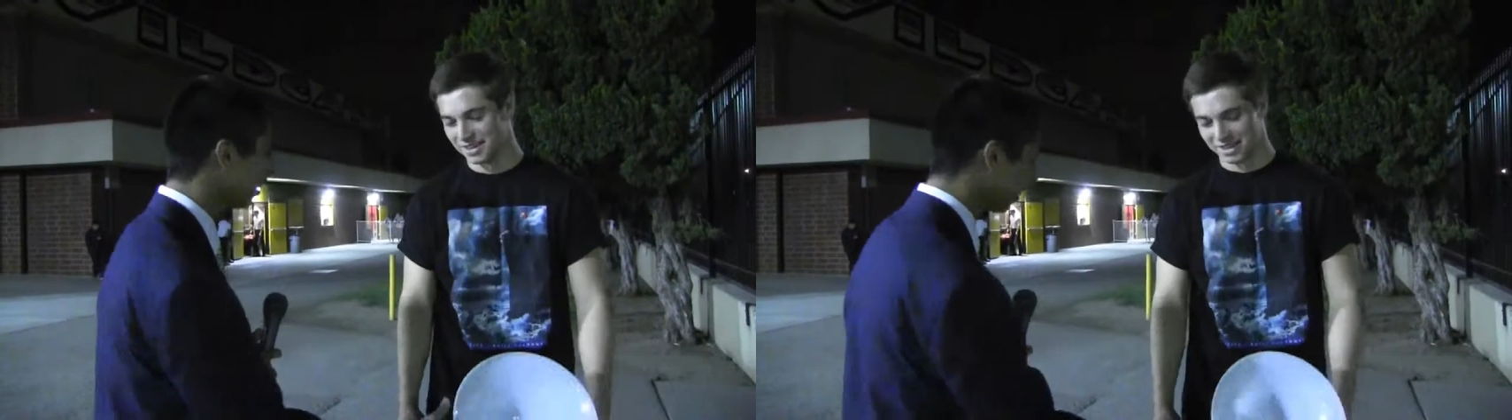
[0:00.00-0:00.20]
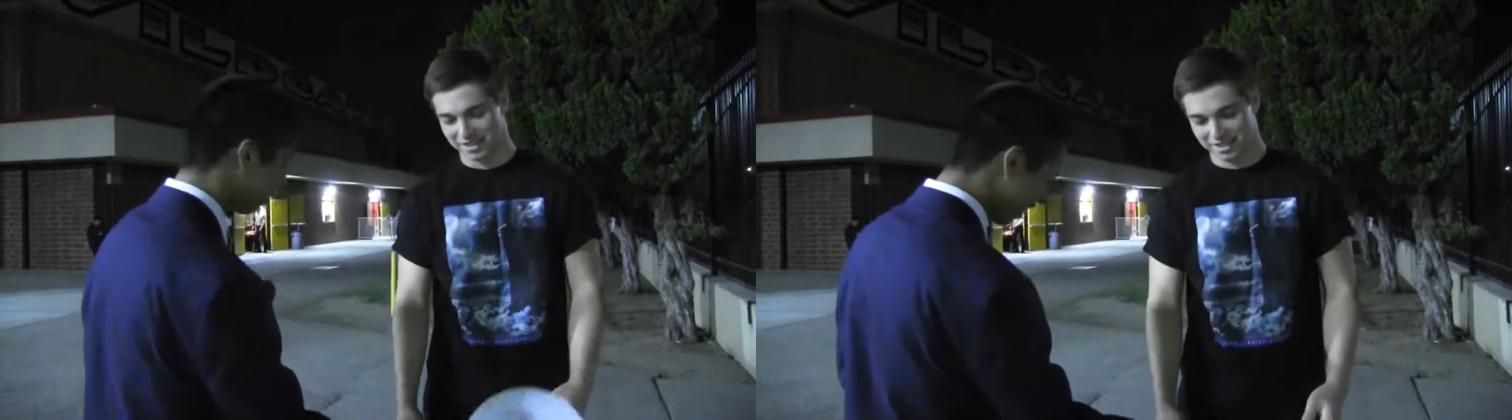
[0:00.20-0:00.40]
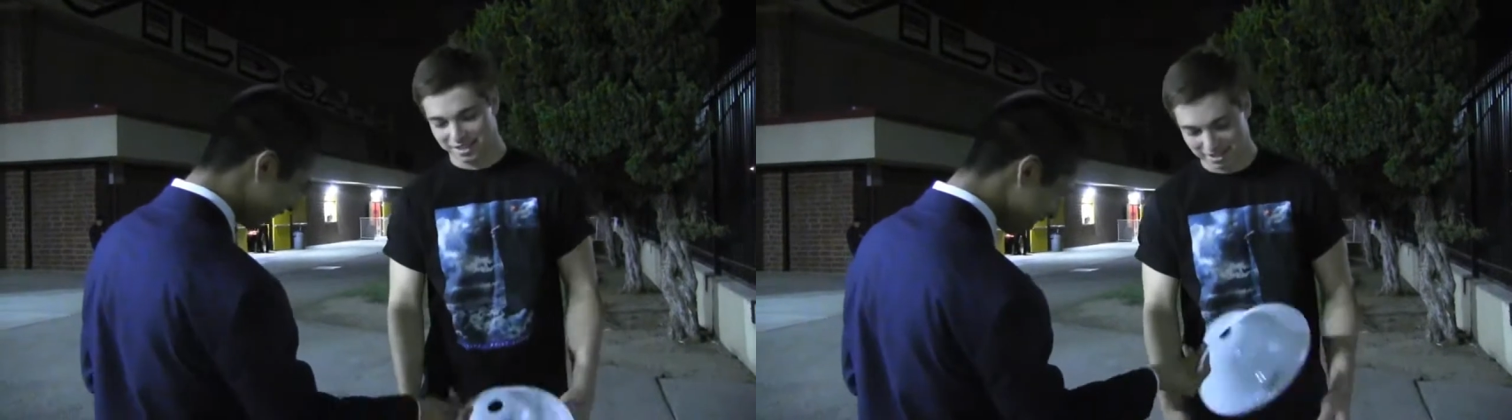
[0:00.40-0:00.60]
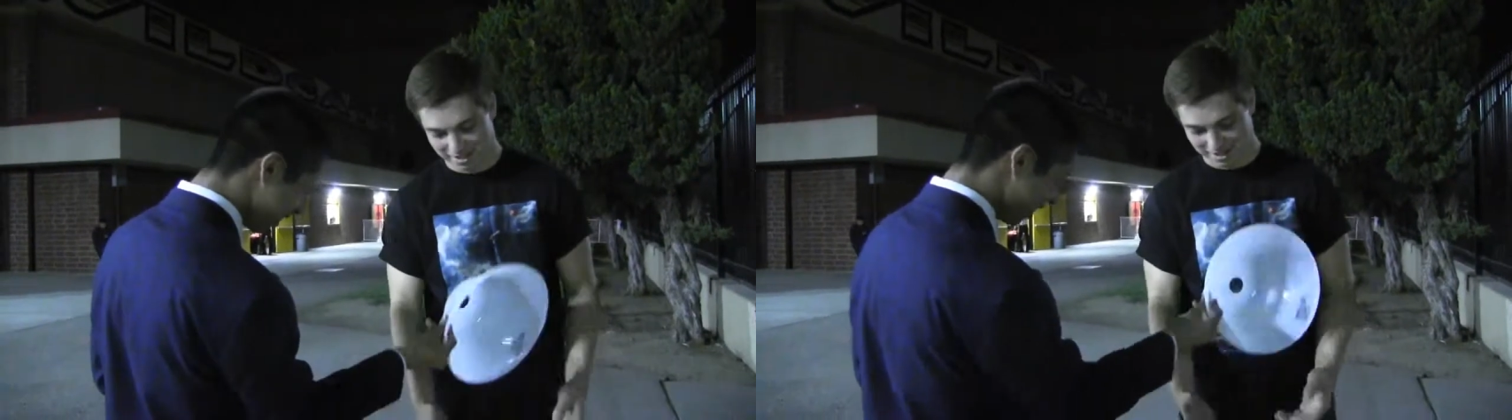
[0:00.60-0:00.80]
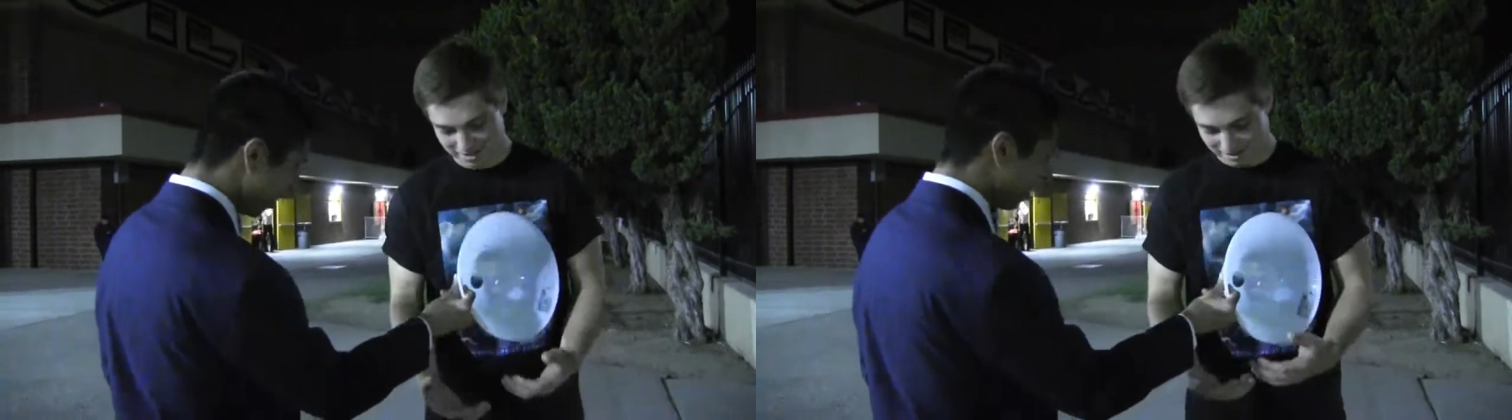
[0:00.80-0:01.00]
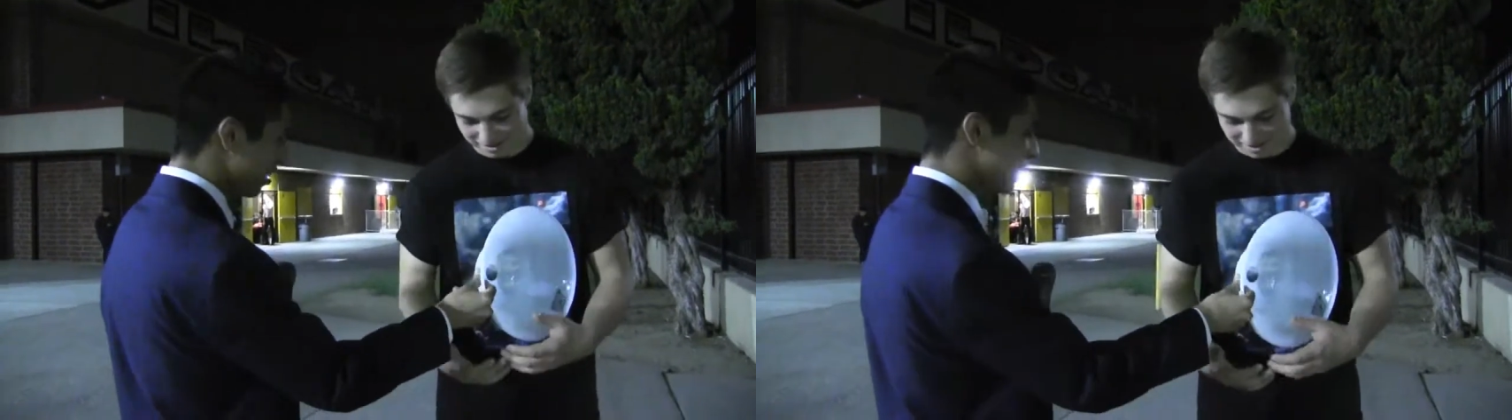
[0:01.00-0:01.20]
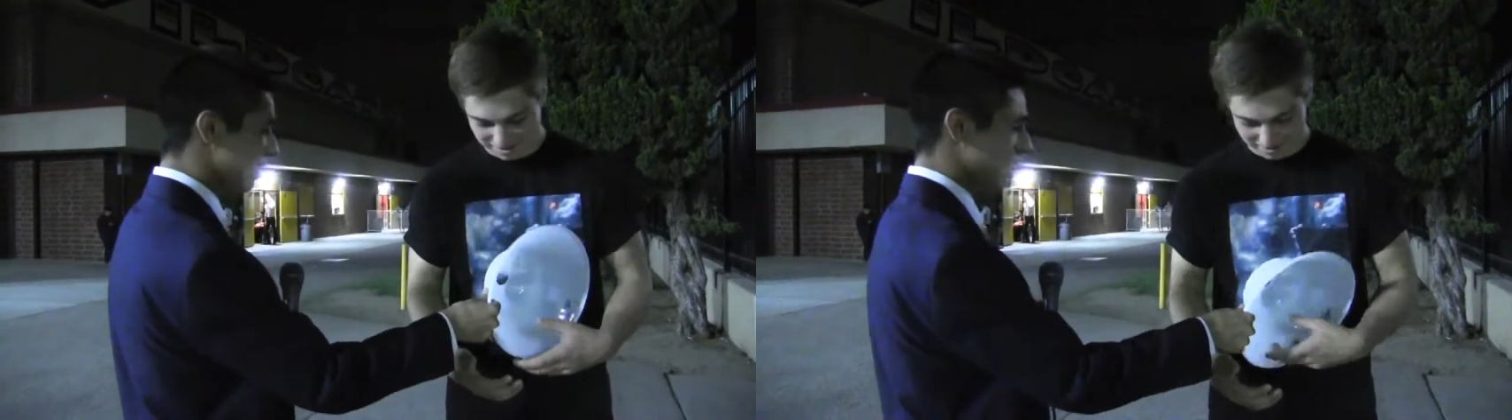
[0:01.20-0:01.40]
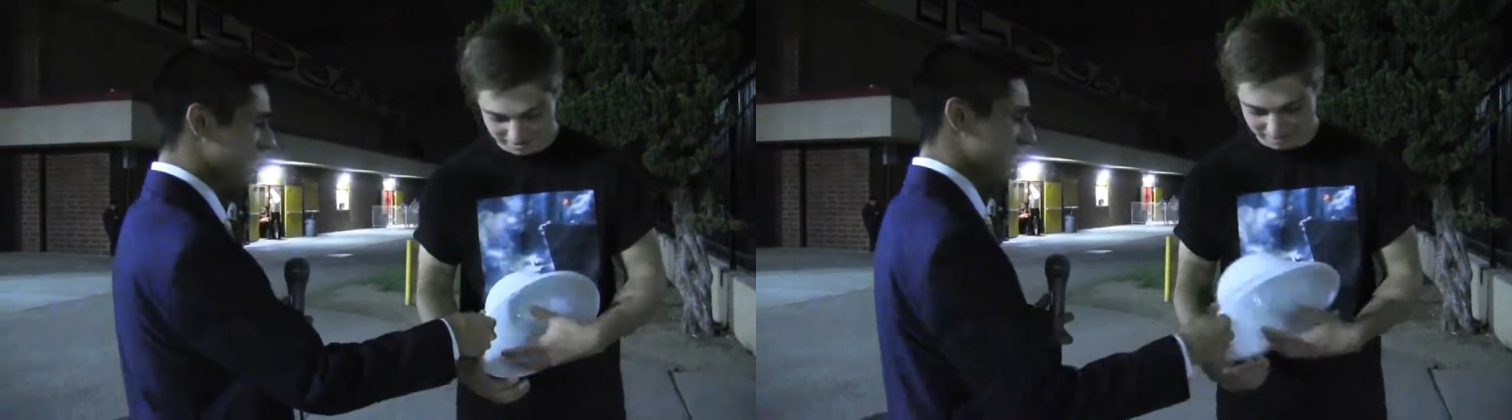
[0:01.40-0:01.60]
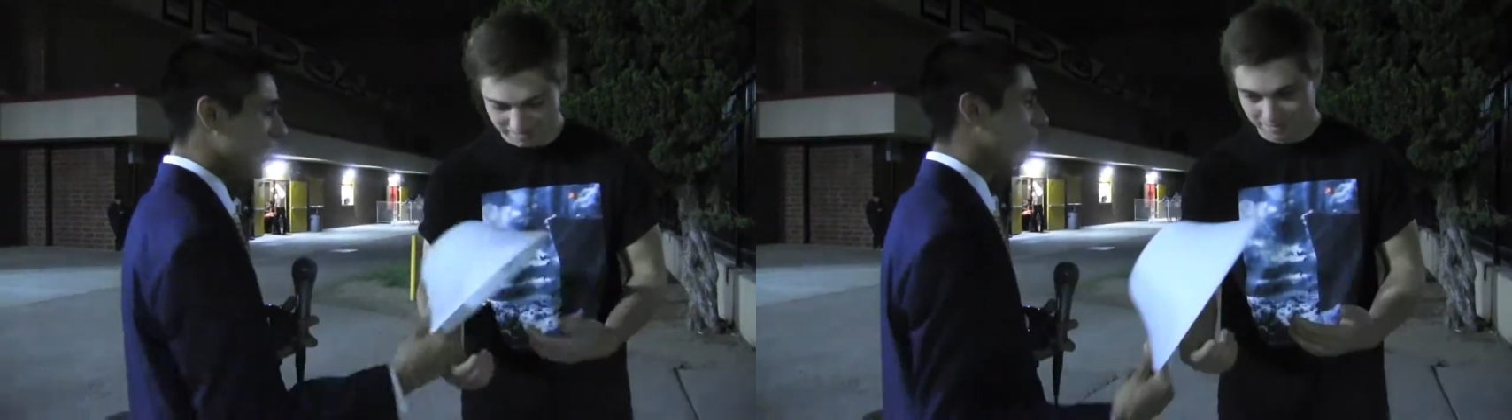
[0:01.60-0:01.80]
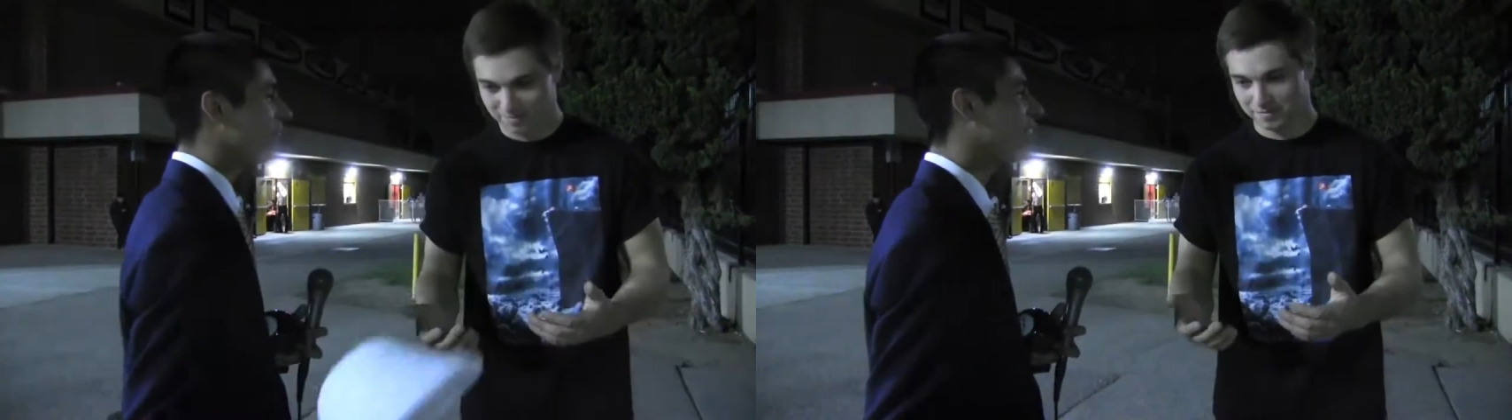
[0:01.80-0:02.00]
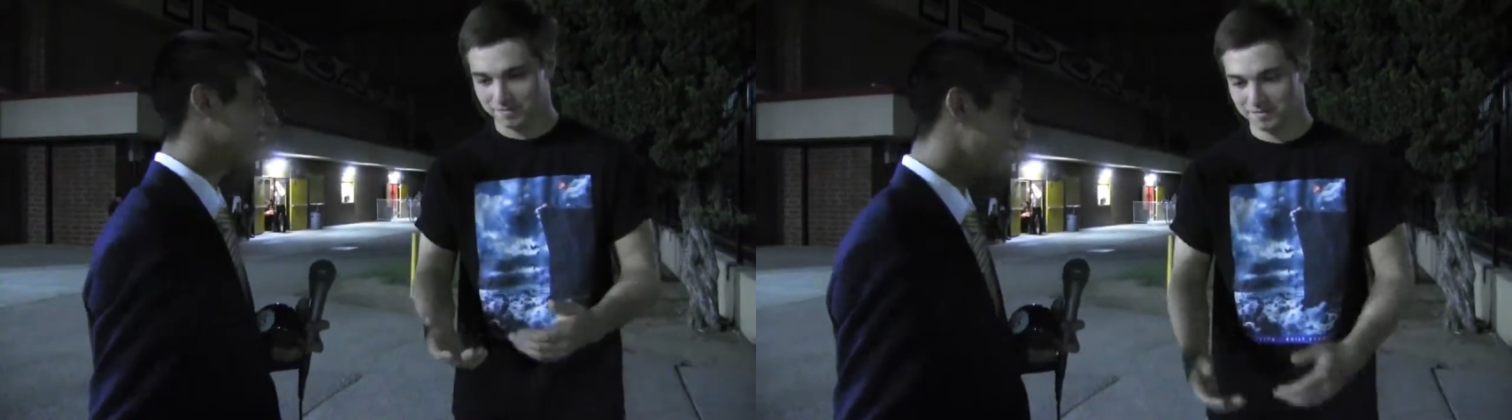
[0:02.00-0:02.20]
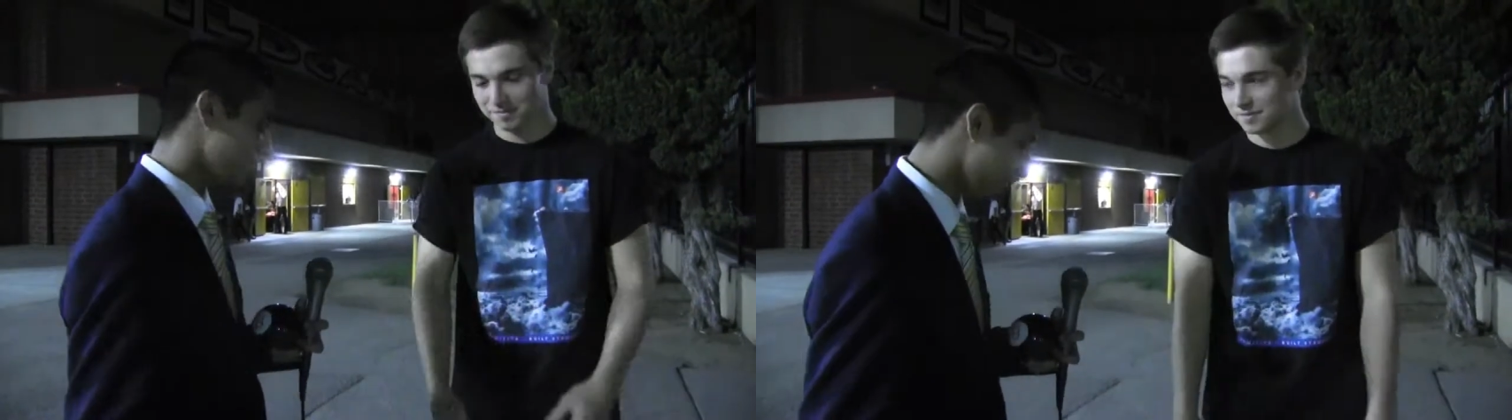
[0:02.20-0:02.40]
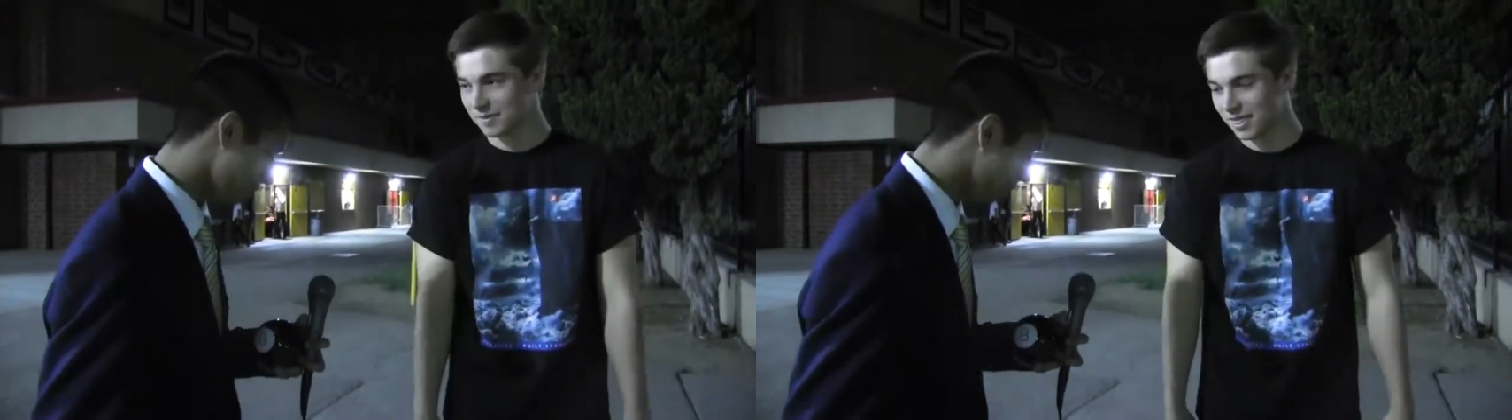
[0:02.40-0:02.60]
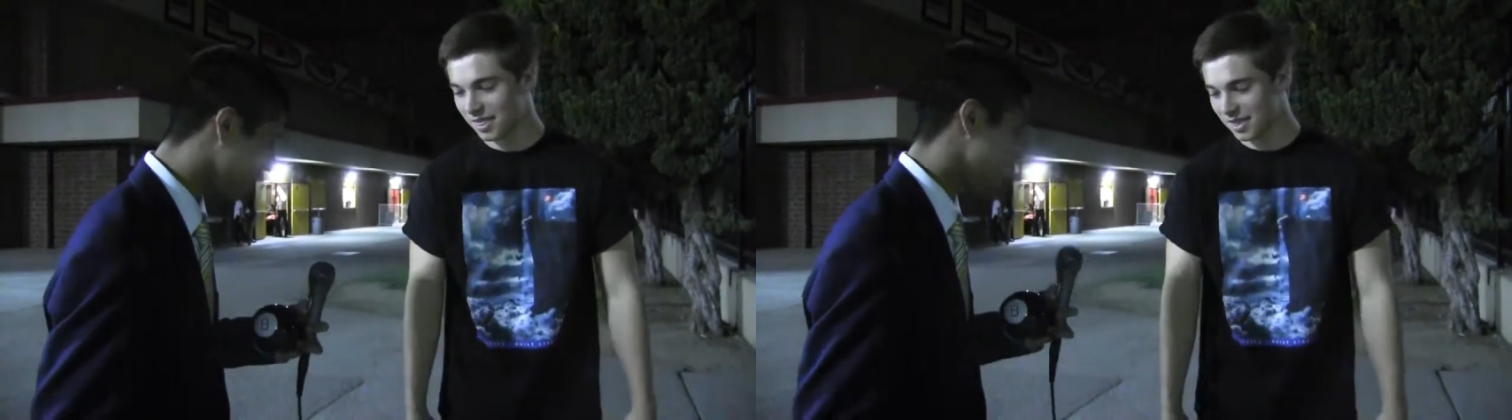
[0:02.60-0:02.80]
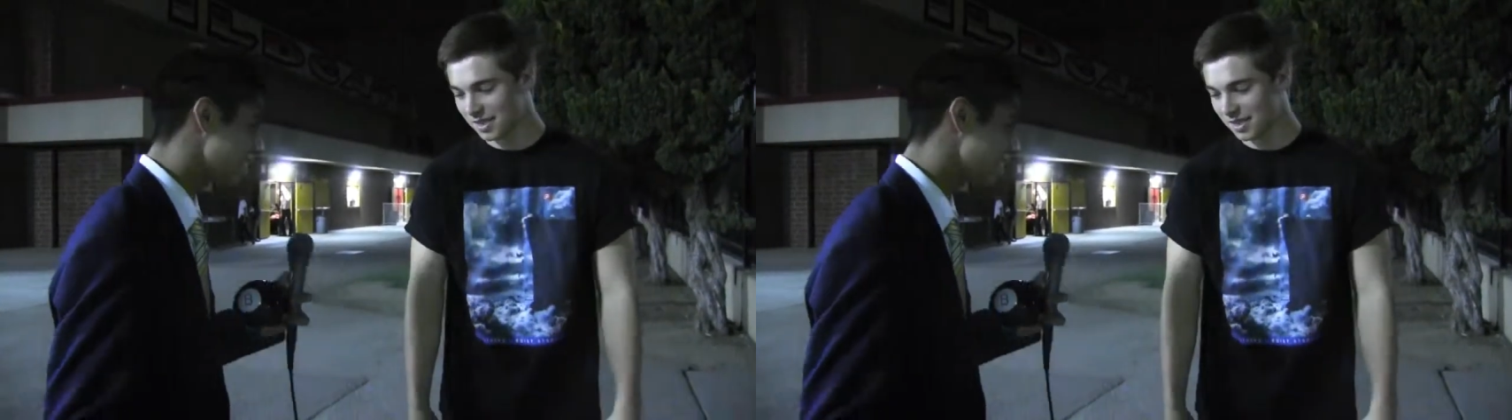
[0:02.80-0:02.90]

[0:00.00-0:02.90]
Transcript: luck, man. It's Sadies. I don't know how you're gonna do in